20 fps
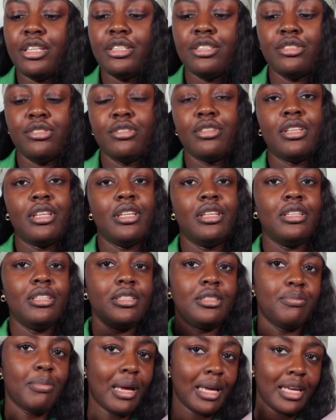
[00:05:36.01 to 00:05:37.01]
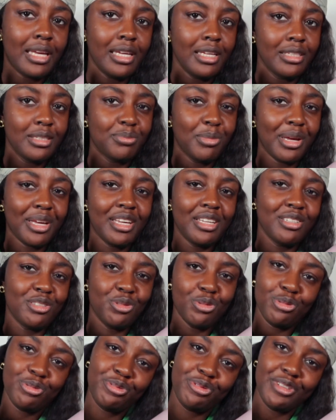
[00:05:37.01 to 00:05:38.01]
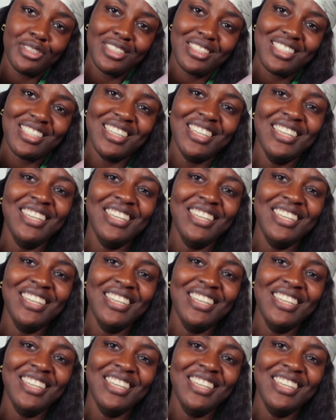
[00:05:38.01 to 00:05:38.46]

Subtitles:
The thing is my keys don't fit.